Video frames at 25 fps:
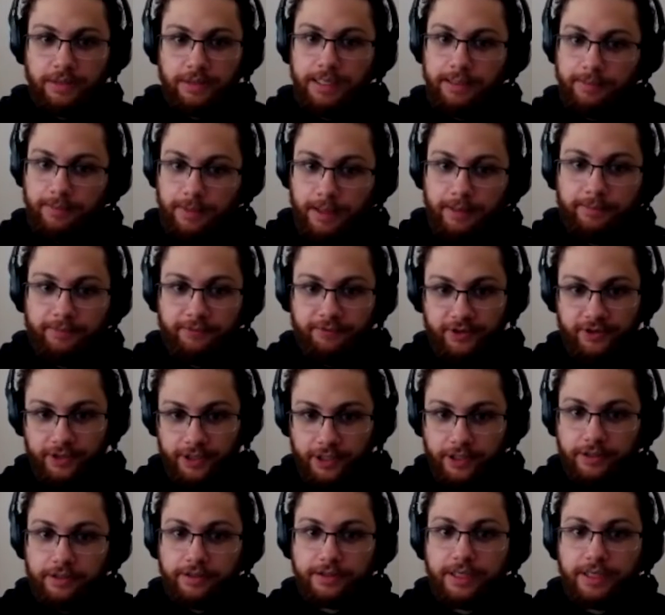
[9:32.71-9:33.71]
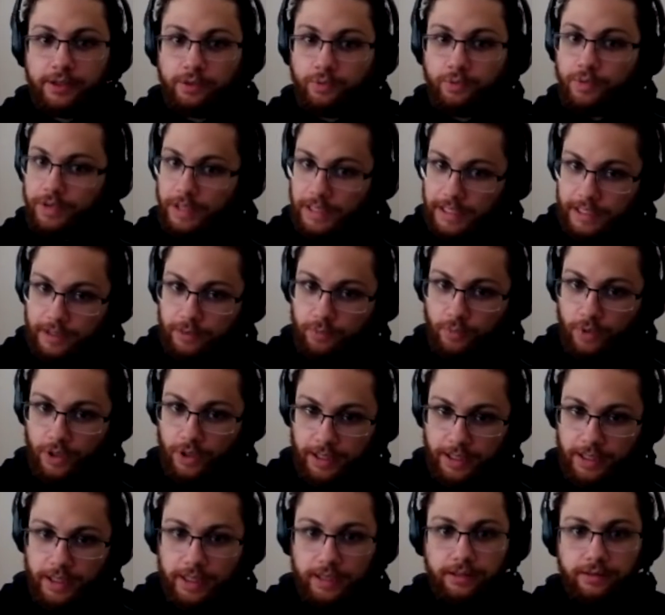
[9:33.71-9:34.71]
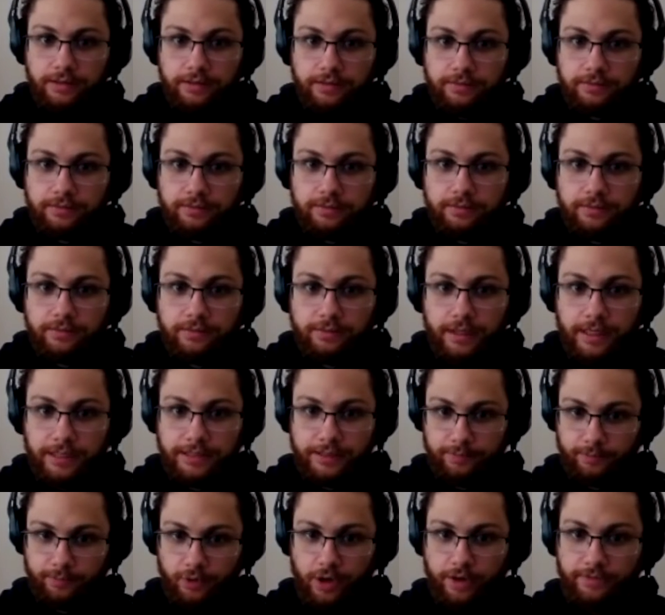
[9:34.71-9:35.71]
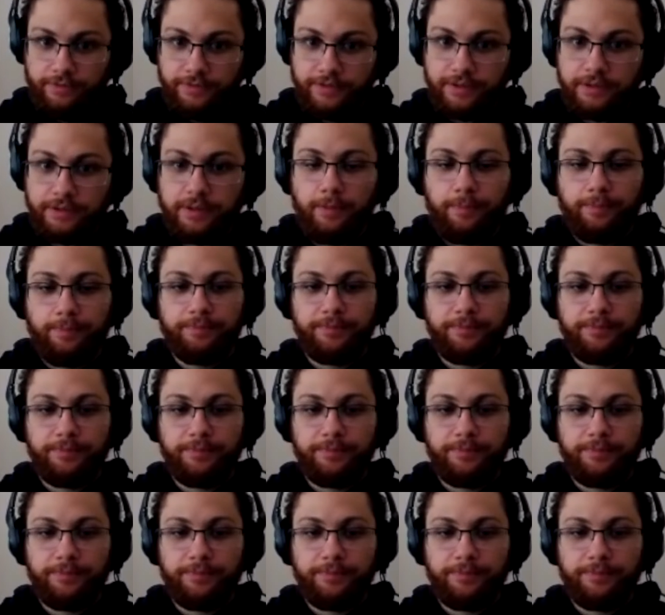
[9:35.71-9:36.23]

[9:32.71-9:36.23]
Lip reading: I'm very content with what I got as a profit.